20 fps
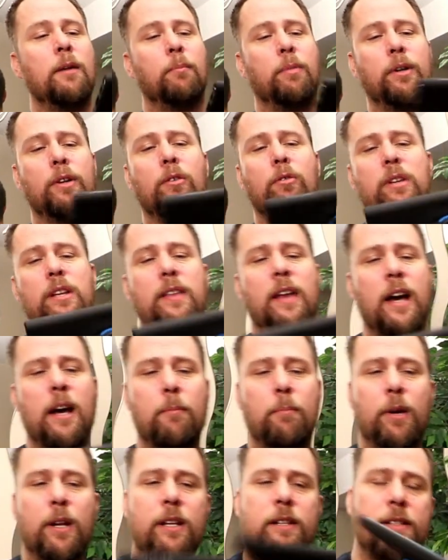but not only
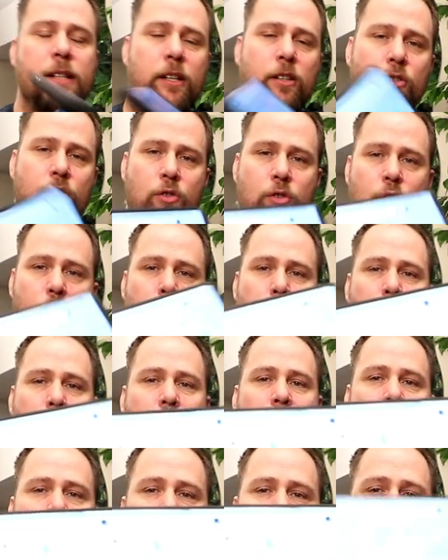that, but it's like super clean.